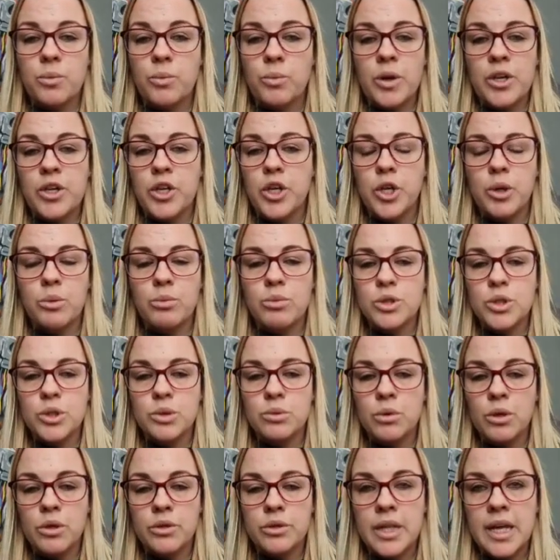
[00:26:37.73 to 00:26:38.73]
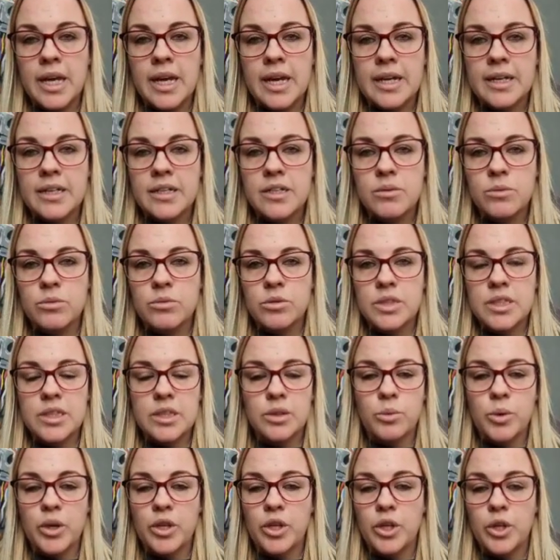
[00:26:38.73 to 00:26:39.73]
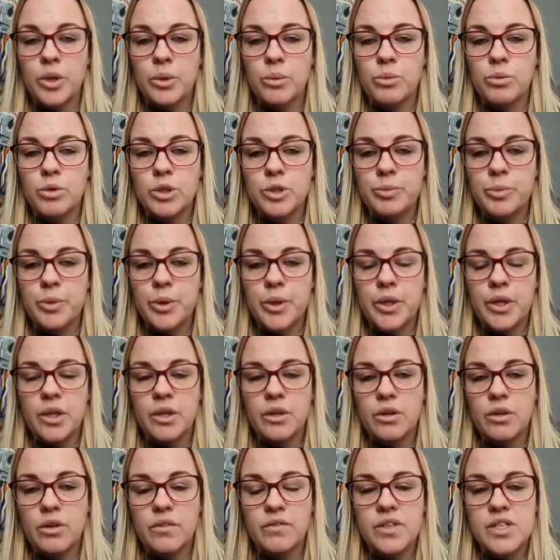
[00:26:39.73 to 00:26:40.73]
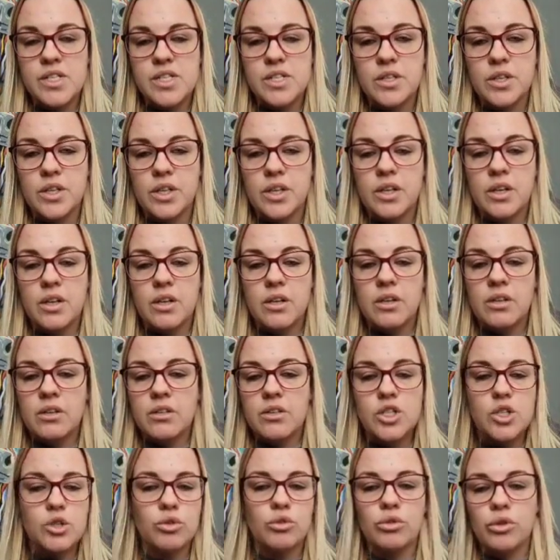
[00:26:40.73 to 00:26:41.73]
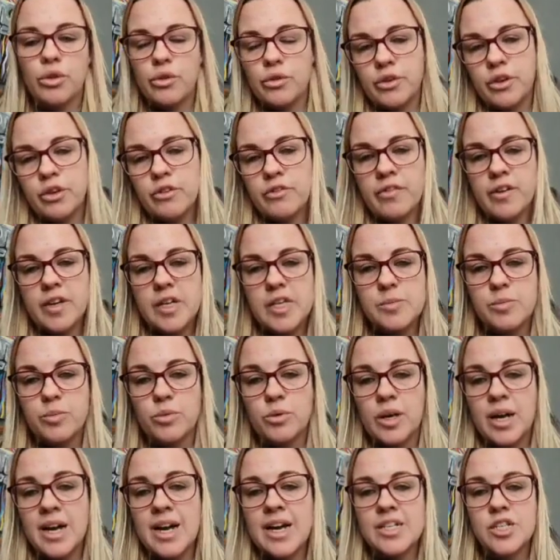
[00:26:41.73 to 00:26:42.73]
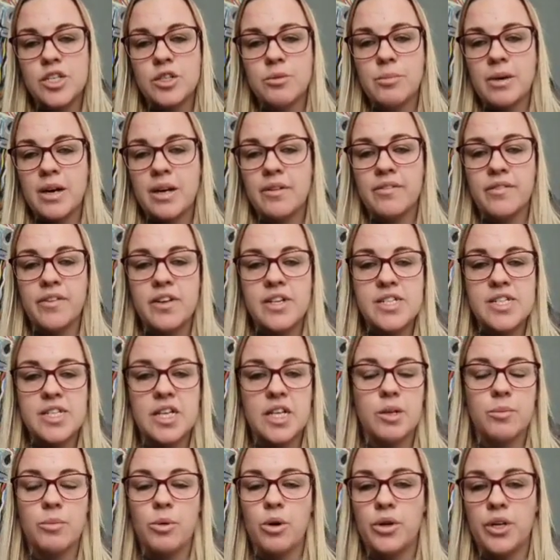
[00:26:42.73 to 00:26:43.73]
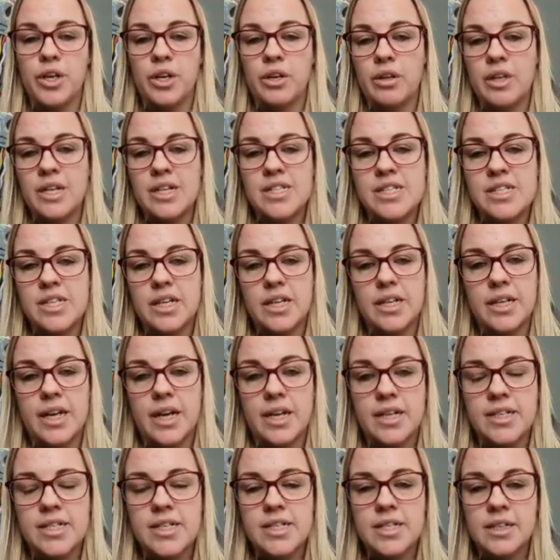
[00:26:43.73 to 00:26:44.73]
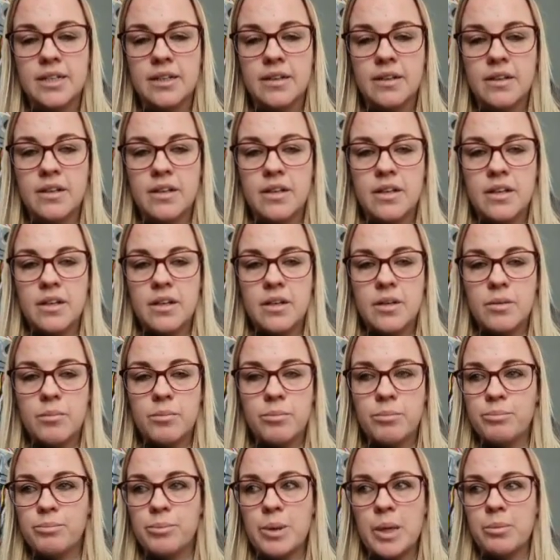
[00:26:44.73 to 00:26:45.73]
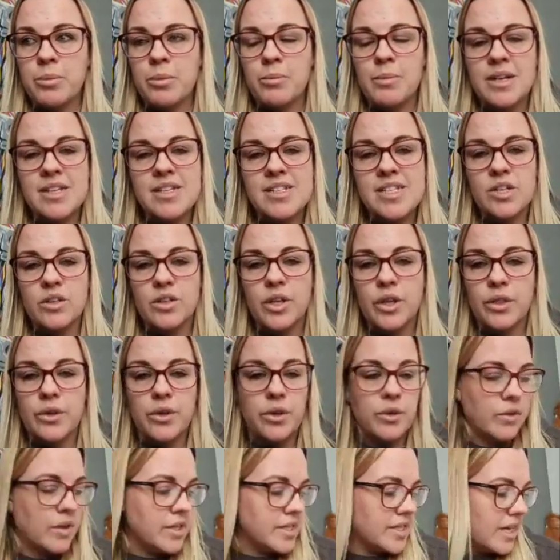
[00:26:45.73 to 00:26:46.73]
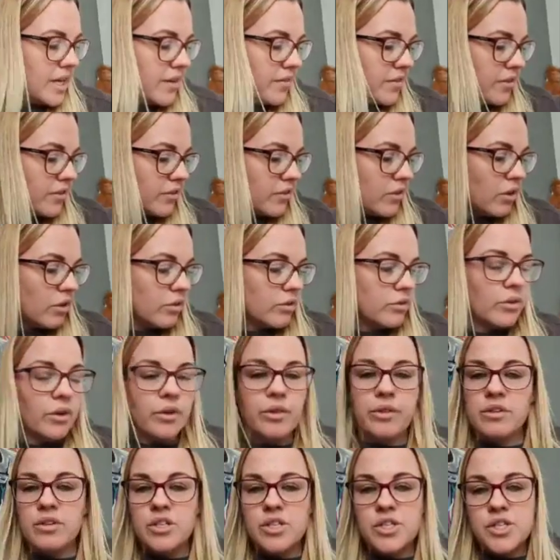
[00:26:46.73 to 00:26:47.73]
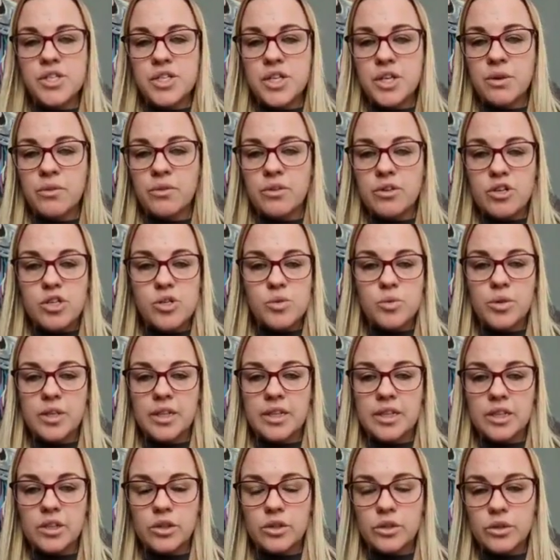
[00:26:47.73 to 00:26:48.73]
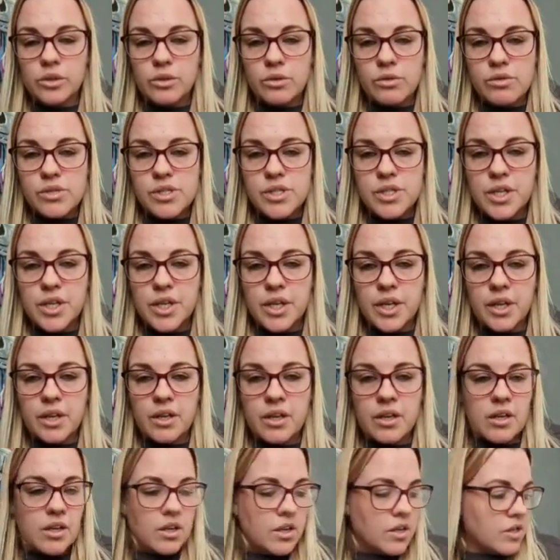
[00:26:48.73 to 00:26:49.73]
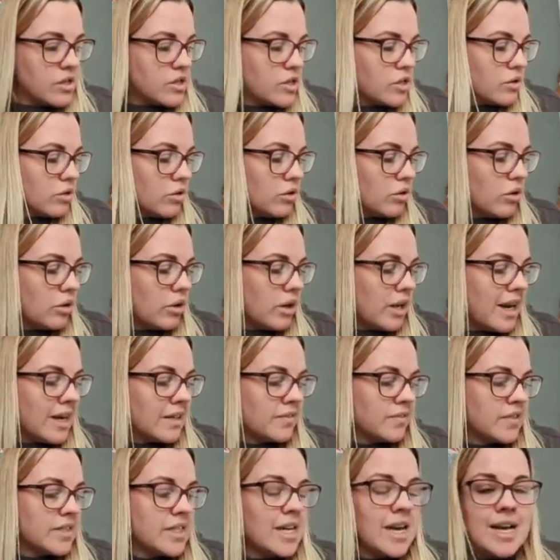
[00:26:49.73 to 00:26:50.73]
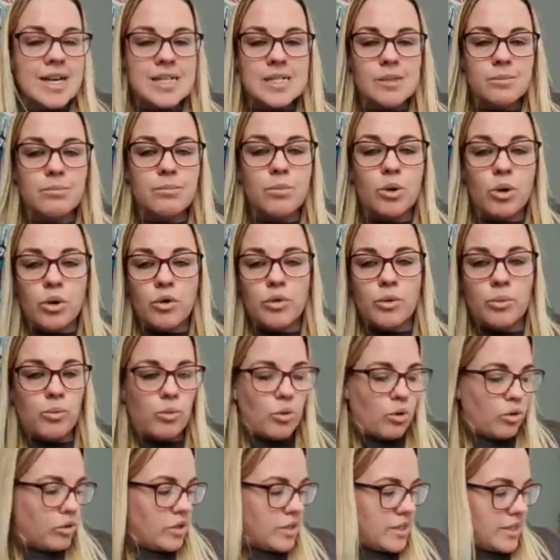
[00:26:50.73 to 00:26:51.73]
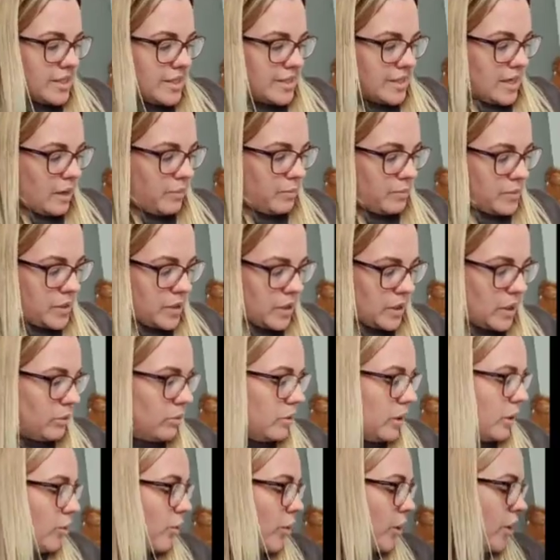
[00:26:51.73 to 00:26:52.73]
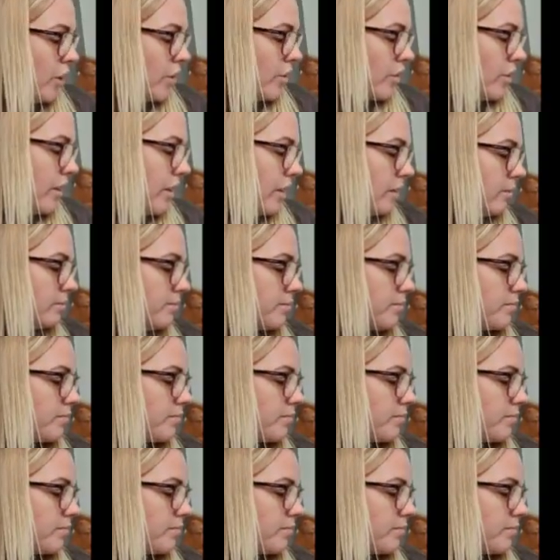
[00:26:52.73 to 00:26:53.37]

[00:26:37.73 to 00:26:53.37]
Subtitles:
when you would go online, till when you would be obviously scrolling through Facebook. I do mine first thing in the morning or last thing at night. People might sit on it through the day if they've got nothing to do and they just want a little nosy. So advertising more than once is absolutely worth it.